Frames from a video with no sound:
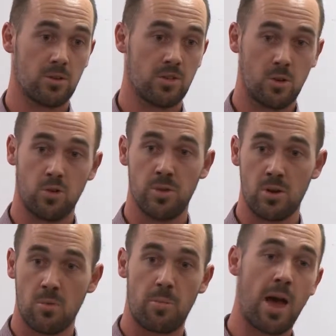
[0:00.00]
She could have
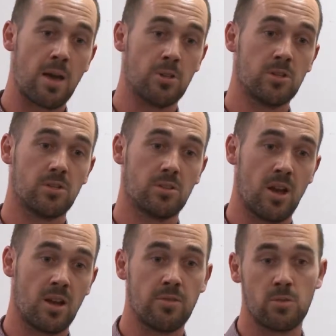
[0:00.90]
been on payments,
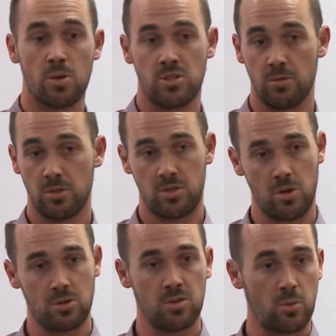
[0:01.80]
and even when she
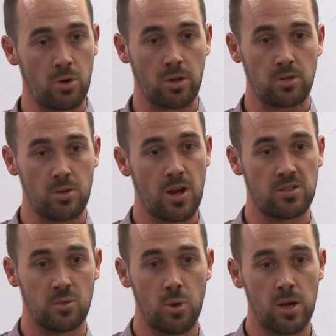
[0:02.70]
returned to work 2
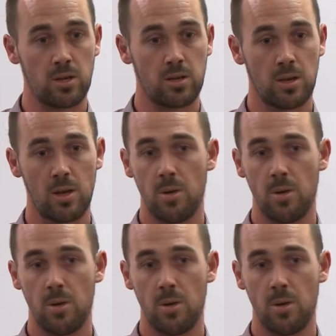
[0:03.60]
days a week,